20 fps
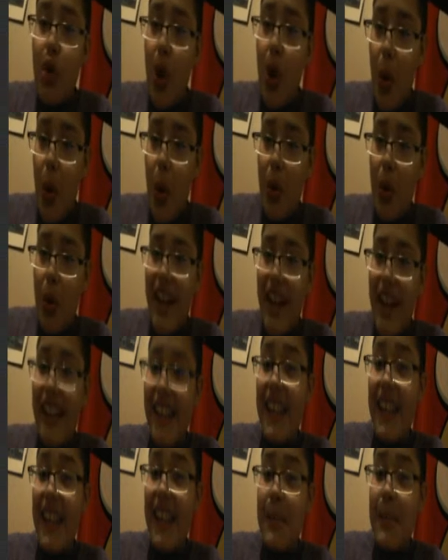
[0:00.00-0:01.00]
know
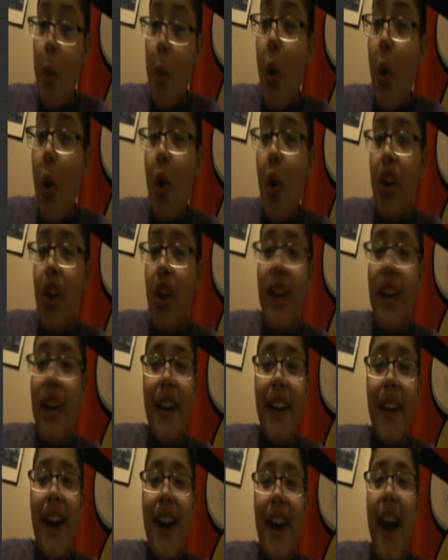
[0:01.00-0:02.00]
anymore.
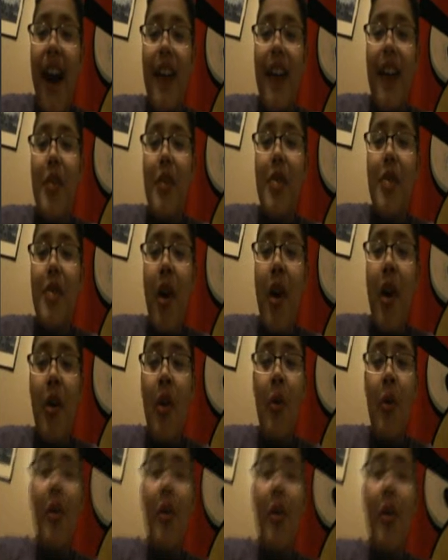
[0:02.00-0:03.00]
I don't
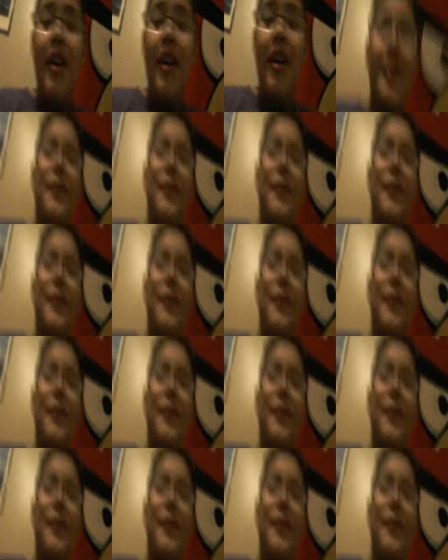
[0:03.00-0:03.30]
know.